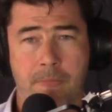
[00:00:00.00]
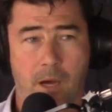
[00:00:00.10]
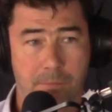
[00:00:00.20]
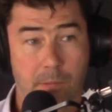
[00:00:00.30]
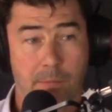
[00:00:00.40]

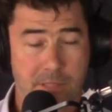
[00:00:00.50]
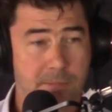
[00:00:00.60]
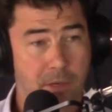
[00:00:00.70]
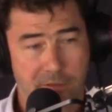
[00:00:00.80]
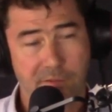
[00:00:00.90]
I probably
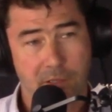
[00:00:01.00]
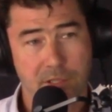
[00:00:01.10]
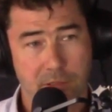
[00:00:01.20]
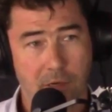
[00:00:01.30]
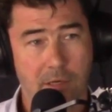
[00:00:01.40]
spoke far
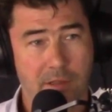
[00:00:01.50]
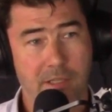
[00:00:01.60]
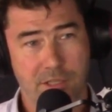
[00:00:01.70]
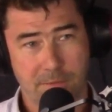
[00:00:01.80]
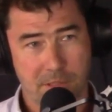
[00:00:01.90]
too long. I
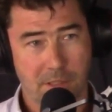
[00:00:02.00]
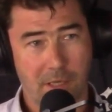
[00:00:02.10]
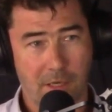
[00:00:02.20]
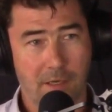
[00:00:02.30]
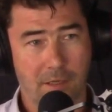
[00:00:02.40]
think she was
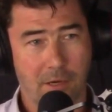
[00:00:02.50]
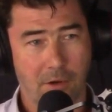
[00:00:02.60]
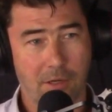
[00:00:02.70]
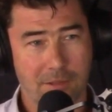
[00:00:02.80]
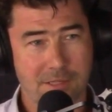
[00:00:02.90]
looking at a
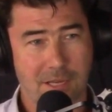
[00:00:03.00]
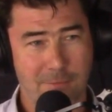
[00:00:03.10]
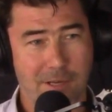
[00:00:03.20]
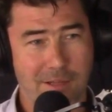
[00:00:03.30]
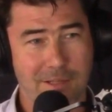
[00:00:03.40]
clock in the same
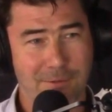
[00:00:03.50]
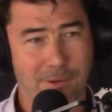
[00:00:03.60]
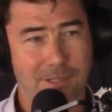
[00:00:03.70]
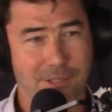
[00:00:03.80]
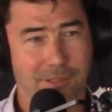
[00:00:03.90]
way that you
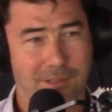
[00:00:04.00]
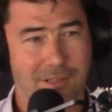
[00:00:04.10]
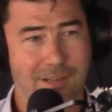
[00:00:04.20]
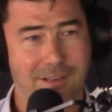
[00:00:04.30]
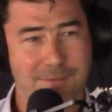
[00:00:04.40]
were during
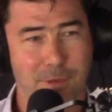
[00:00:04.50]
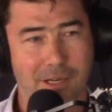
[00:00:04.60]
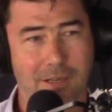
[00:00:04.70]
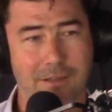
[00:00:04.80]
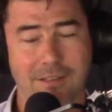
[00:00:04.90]
the
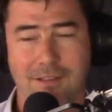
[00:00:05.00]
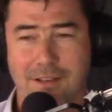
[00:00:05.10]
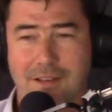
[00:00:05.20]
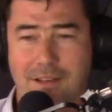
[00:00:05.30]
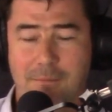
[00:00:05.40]
icebreaker.
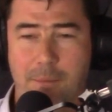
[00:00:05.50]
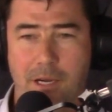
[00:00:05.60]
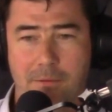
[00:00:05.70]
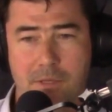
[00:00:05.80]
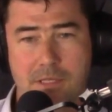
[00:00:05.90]
But
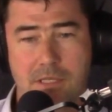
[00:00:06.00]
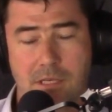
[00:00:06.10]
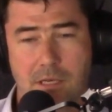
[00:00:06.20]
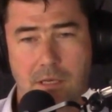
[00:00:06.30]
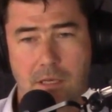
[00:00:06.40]
it was
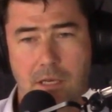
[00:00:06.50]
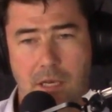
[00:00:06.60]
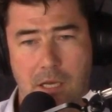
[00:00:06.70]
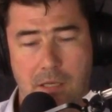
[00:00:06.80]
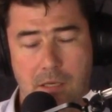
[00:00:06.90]
it,
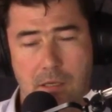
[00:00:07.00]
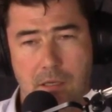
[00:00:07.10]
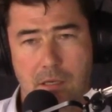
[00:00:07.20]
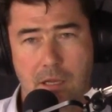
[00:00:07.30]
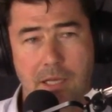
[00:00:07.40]
it
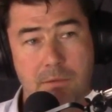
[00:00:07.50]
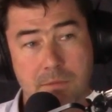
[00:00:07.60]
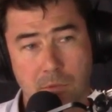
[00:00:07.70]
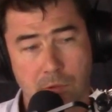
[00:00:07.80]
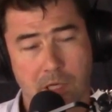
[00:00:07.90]
I think it was
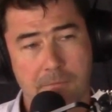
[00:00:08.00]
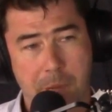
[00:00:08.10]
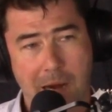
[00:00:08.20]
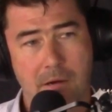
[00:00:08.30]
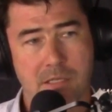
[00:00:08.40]
more a
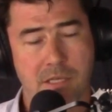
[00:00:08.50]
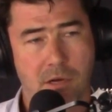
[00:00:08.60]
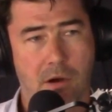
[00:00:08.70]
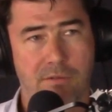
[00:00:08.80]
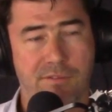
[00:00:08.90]
comparison
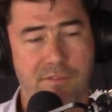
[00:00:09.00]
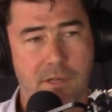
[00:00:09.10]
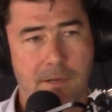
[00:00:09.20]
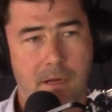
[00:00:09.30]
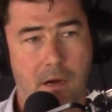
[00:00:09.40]
of
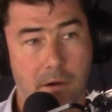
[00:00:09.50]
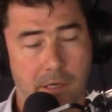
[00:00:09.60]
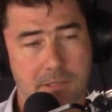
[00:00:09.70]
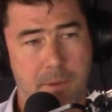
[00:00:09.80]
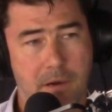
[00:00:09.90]
our
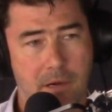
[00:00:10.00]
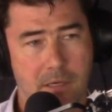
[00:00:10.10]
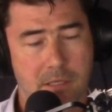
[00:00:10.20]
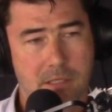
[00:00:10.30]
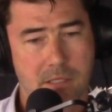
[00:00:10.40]

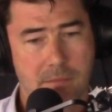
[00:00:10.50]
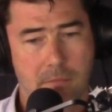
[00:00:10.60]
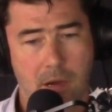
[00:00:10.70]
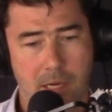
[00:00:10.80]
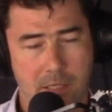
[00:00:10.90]
experience,
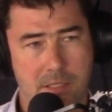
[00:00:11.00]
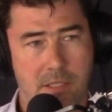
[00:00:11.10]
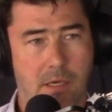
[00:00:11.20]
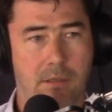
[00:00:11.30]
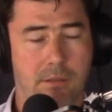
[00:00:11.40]
mine as a
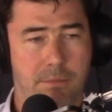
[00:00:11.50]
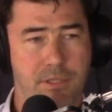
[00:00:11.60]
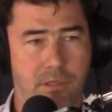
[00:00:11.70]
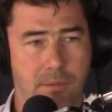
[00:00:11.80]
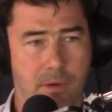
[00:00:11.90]
young
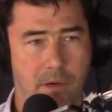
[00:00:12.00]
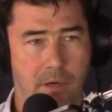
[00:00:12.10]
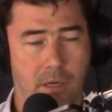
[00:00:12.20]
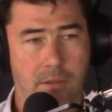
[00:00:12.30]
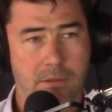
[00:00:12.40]
platoon
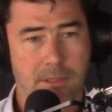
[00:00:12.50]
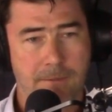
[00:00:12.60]
commander,